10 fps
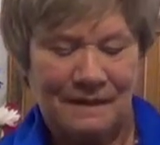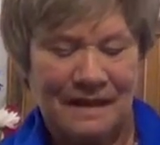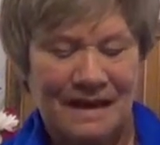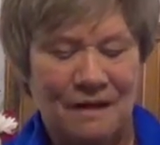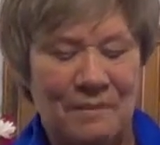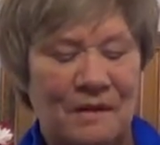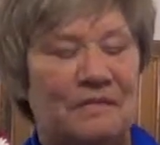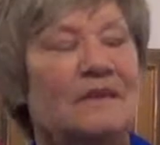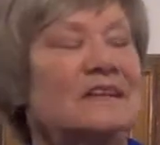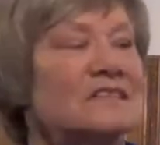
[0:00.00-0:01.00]
And how about
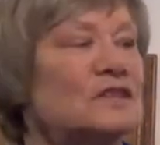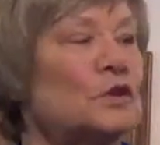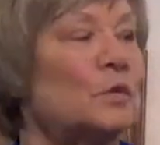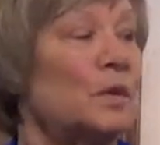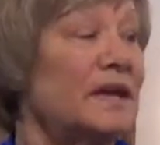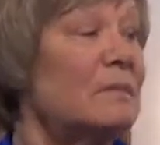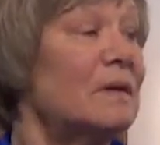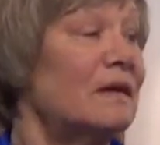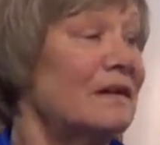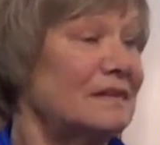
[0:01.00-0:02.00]
this?
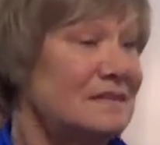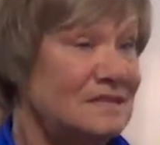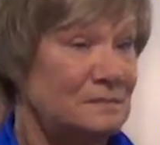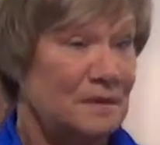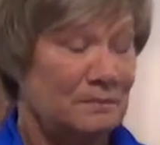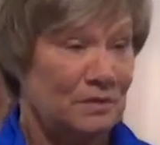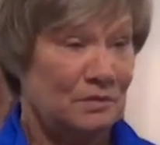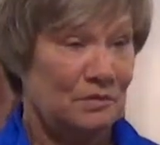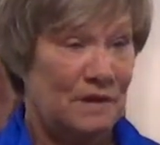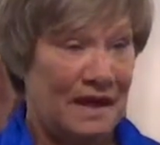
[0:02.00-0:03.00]
Kriyavans, people
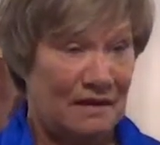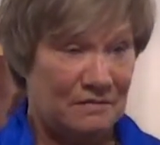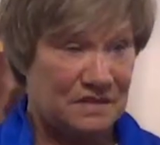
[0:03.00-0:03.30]
who have